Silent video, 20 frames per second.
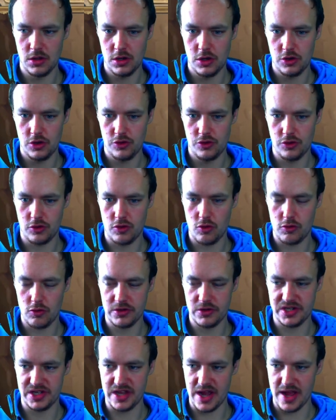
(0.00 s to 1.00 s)
Trigore is
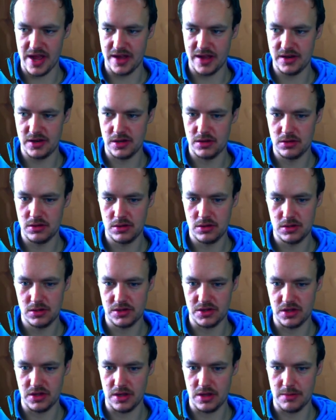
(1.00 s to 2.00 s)
dead,
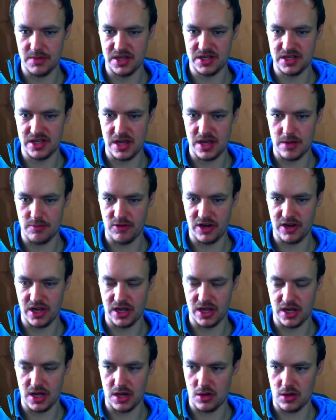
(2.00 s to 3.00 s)
so that means they're bringing
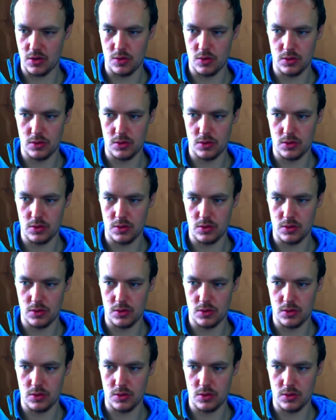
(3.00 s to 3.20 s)
out